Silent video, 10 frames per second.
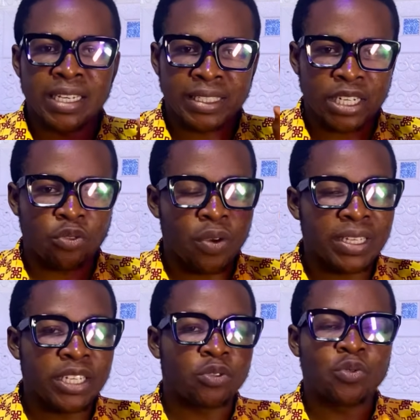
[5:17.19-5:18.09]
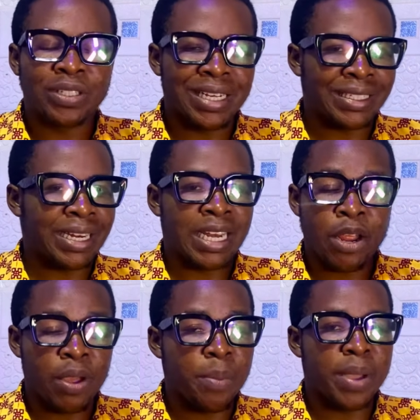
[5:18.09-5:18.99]
Set 1, set 2, set 3, there
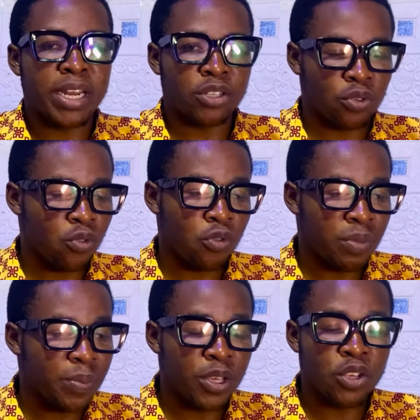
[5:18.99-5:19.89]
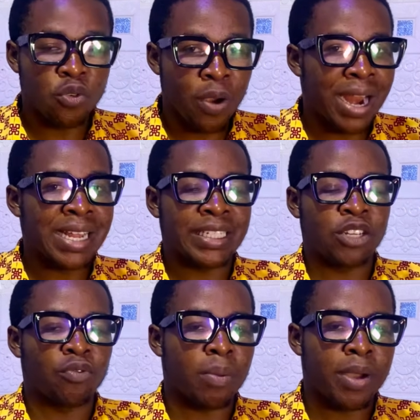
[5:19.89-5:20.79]
were many. So maybe you had a
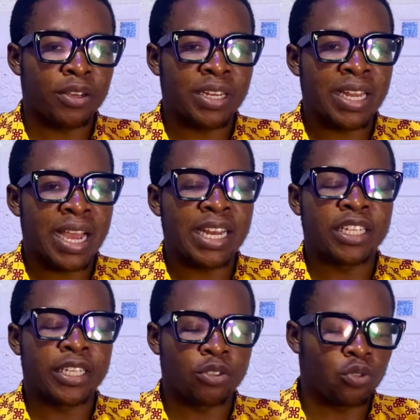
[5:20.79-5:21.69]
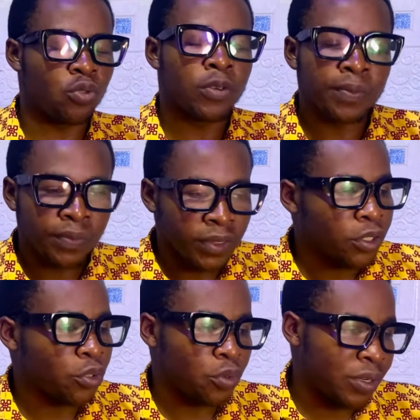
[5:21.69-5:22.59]
set 1 but you didn't have a set 2.
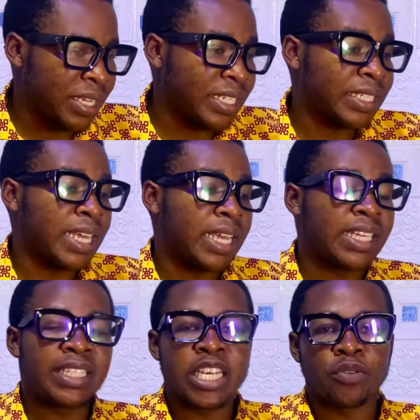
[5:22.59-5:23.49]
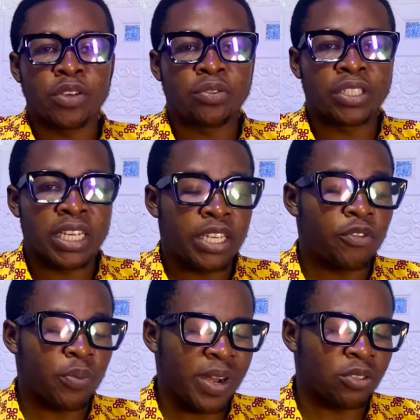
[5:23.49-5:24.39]
So this is the easiest way to check if
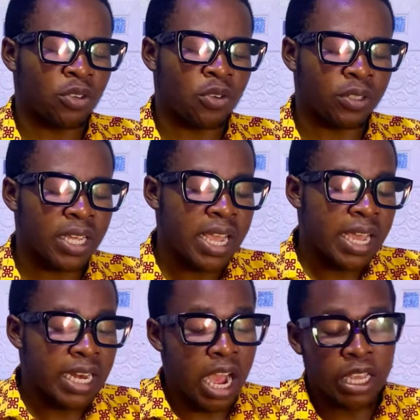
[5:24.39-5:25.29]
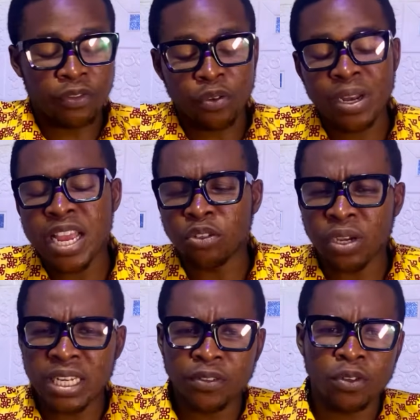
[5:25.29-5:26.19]
you're part or not. Now, if you really
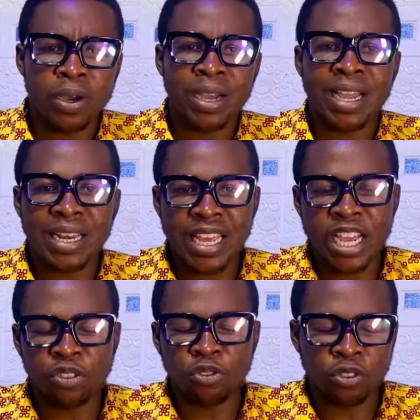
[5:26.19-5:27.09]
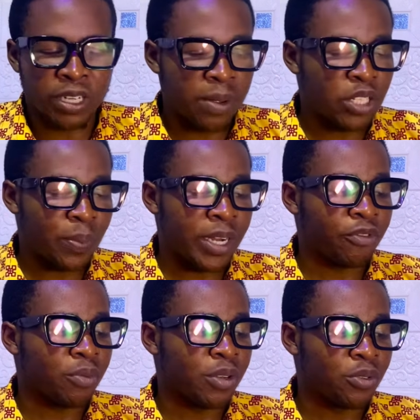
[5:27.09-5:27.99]
enjoyed this video, I kindly urge you to subscribe to our
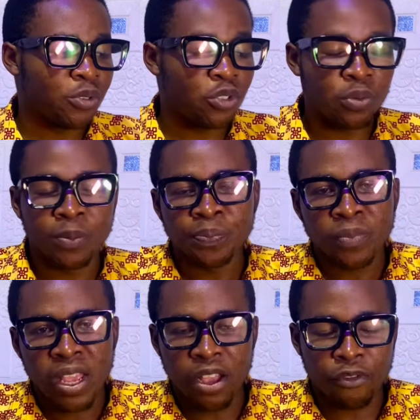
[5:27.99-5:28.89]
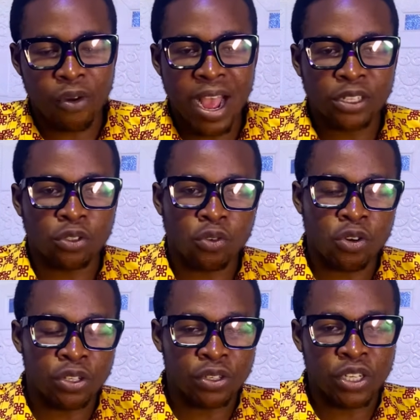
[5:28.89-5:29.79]
platform on YouTube and follow us on all
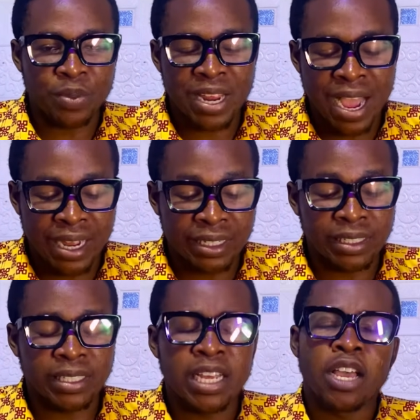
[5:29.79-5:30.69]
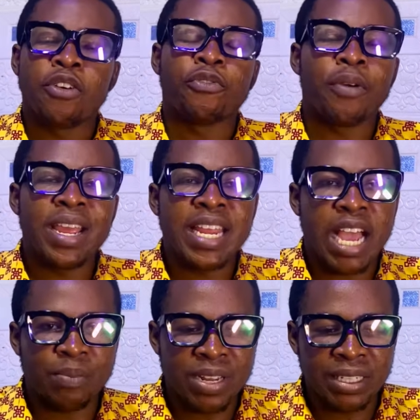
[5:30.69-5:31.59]
the social media handles for any
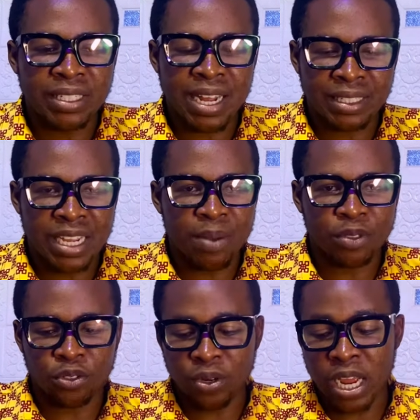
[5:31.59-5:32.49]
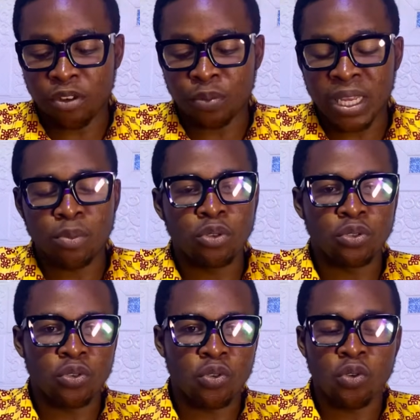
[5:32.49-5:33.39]
update that comes, so that you'll be able
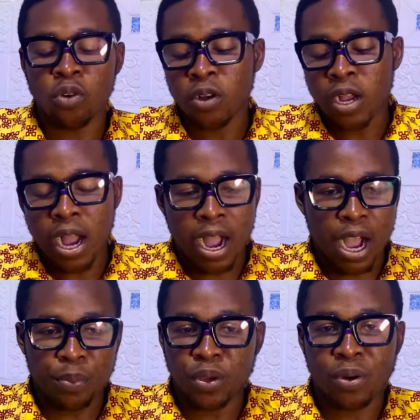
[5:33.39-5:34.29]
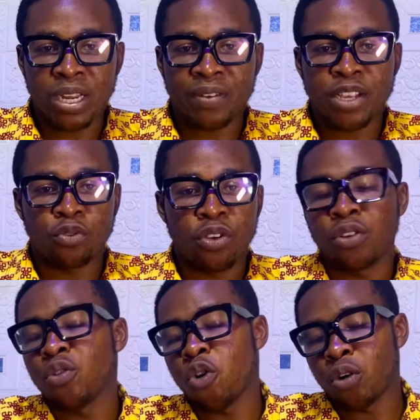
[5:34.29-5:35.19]
to know whatever is
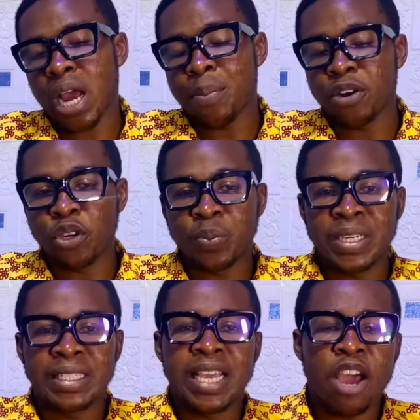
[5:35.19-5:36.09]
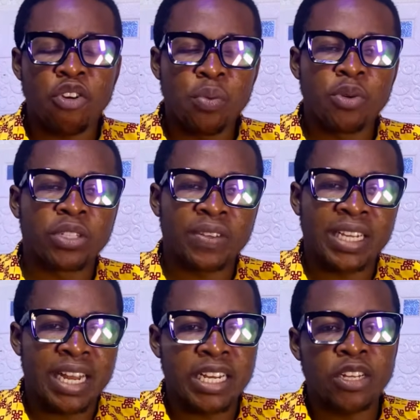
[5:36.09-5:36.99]
going on about your BECE. I know most of the
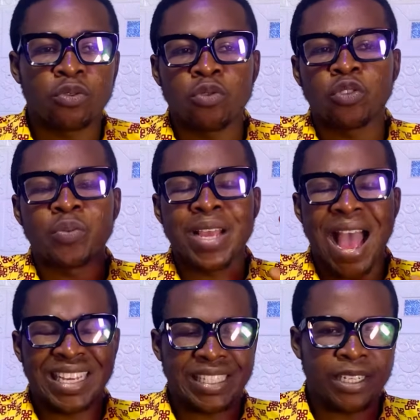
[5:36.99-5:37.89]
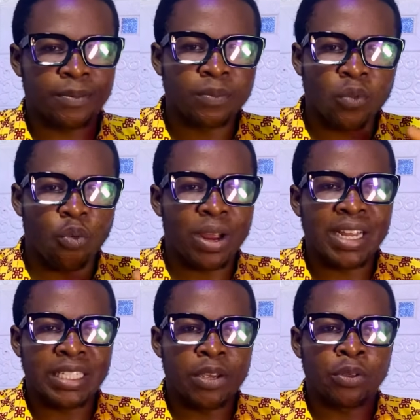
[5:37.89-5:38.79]
candidates will also be asking when
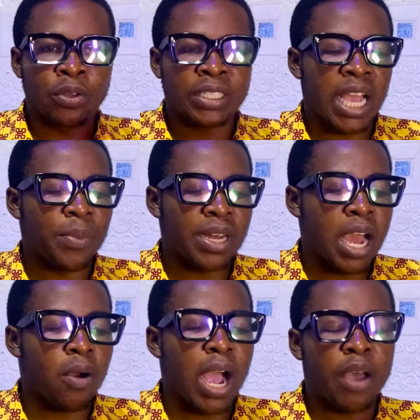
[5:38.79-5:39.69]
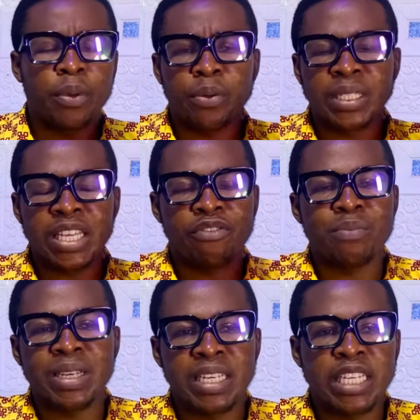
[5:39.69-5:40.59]
is the results coming. Now, I've been receiving
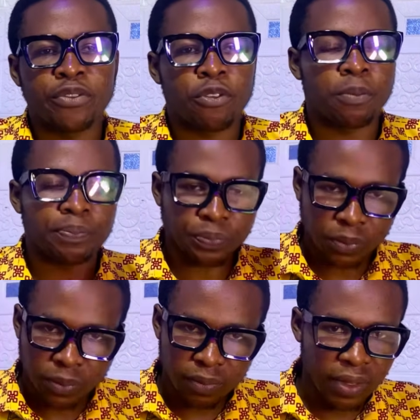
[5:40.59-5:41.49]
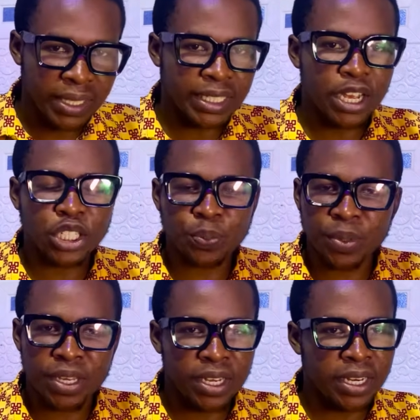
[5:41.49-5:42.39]
messages from
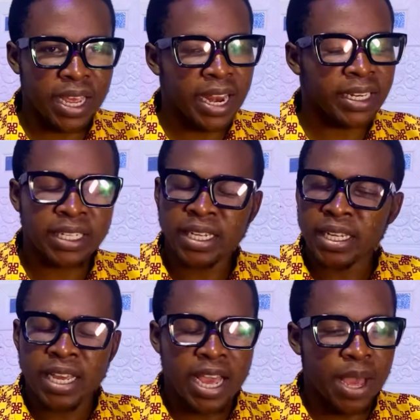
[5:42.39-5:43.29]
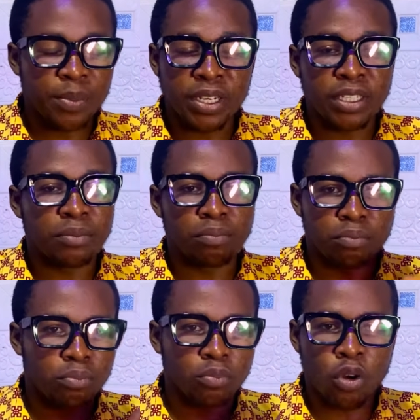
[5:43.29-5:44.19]
Salespin
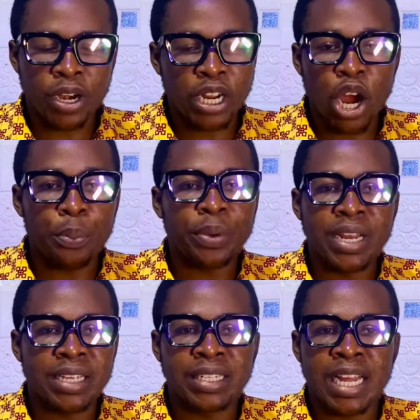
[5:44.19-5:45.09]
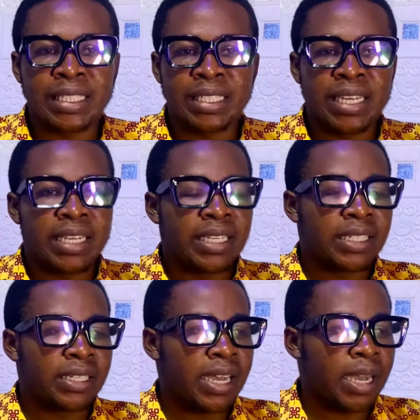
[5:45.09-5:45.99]
and all the companies that
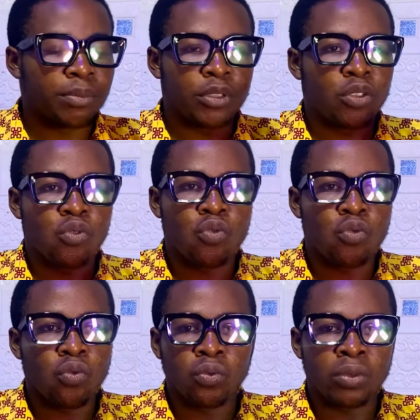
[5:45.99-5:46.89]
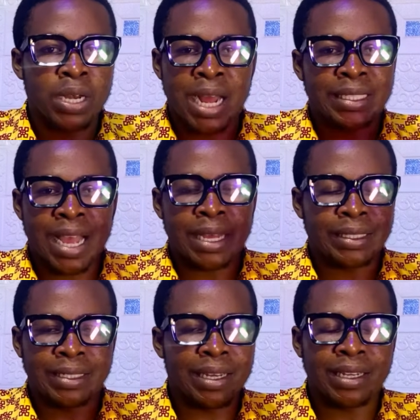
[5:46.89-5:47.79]
that are
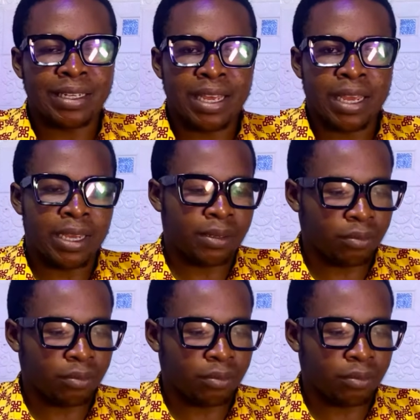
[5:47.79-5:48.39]
selling the